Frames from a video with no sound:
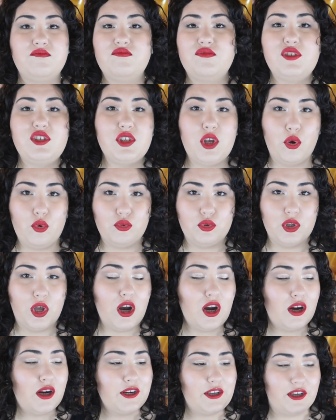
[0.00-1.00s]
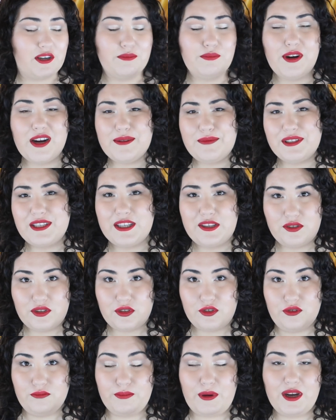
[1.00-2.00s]
so long, you could probably use
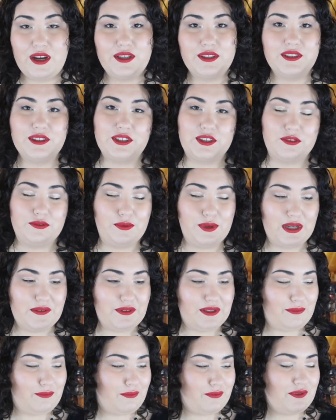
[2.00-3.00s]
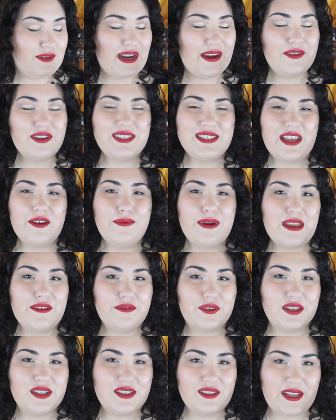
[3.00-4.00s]
coupons or whenever the, I would say wait
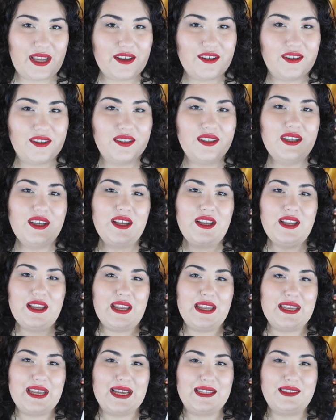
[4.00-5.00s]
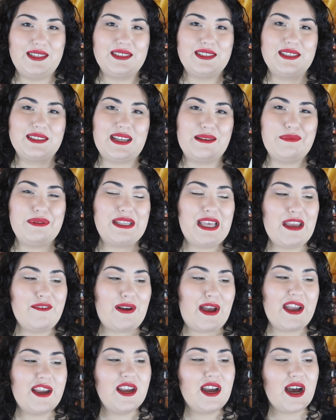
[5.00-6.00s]
for a sale and get this, because I believe
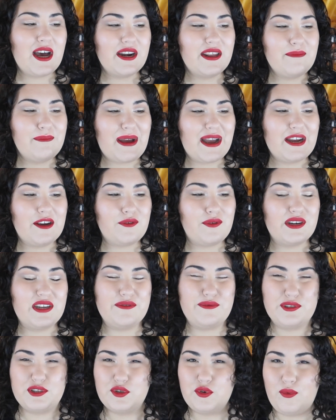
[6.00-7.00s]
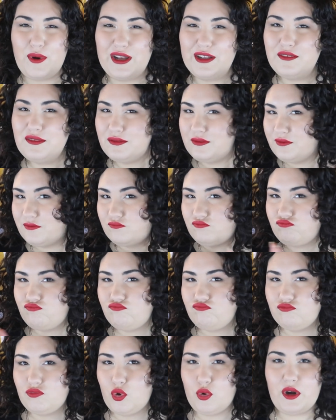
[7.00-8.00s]
I got it back when it was twelve,
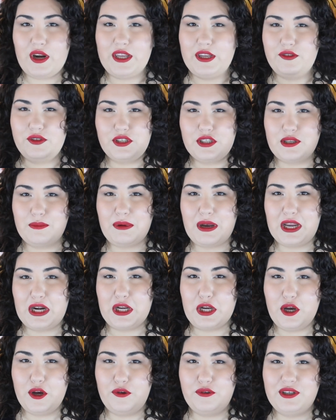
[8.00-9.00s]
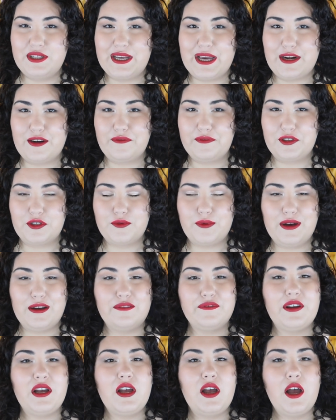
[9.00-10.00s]
or I used some kind of code to get it for
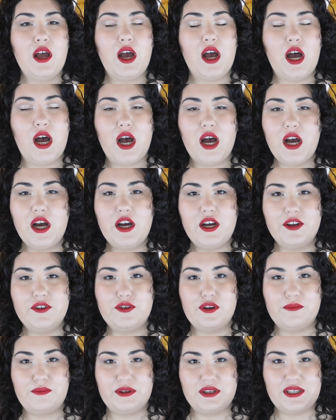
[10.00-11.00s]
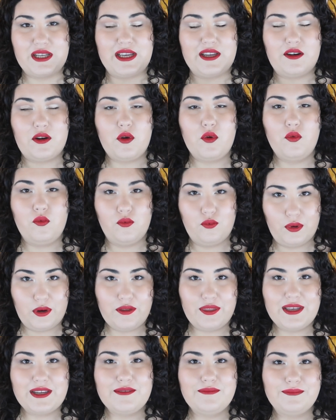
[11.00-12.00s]
twelve. one hundred percent
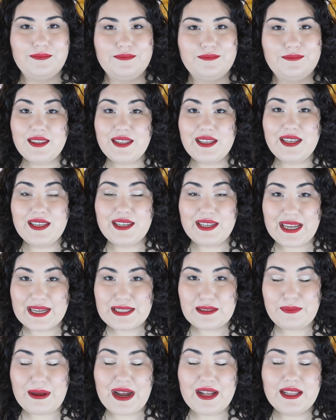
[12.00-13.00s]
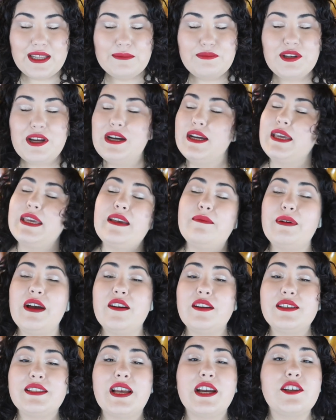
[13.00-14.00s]
worth it. The next palette I'm talking
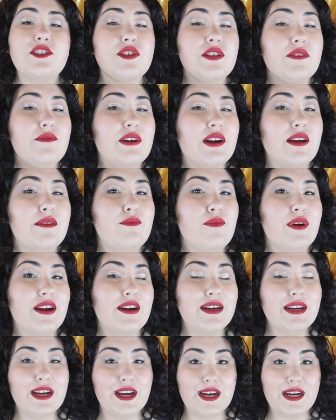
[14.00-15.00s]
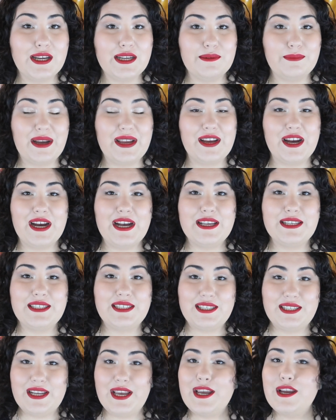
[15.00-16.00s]
about is actually what I'm wearing on my eyes
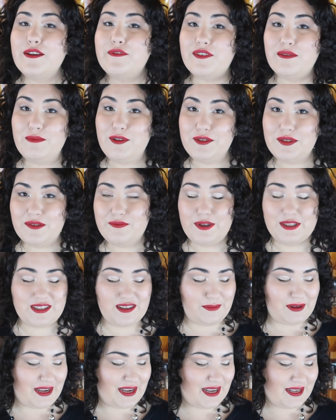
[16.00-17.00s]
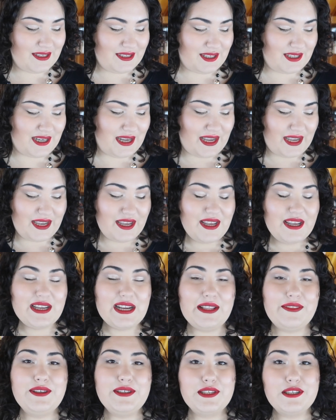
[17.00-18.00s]
today, or for most of what's on my eyes today,
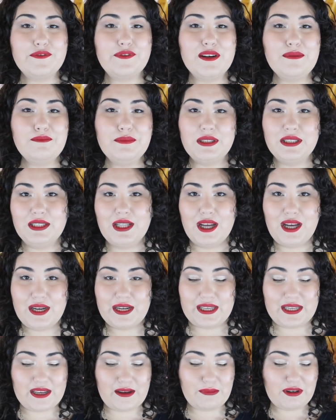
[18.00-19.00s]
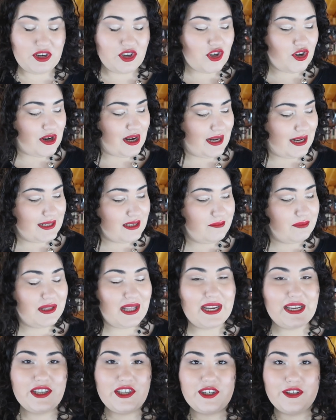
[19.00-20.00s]
and this is from Milani. I'm going to try not to
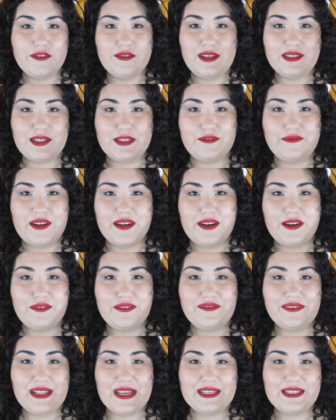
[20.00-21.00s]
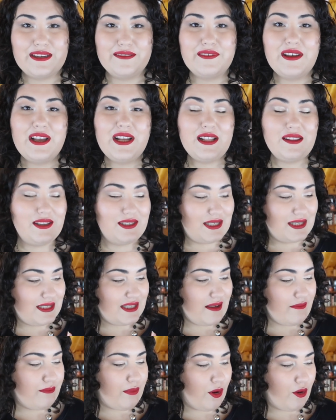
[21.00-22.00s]
blind you because it's very reflective. This is
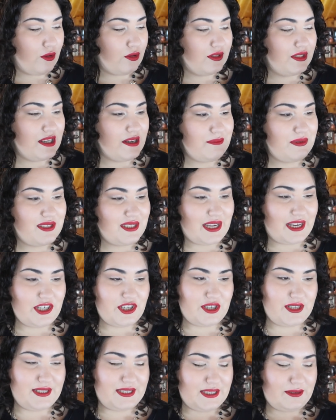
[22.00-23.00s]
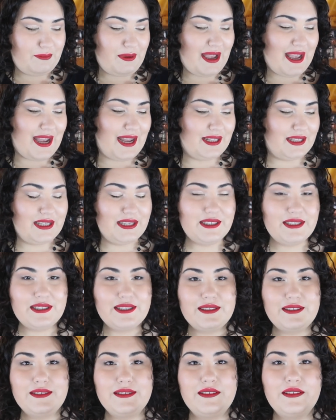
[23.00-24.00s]
the Bold Obsessions palette.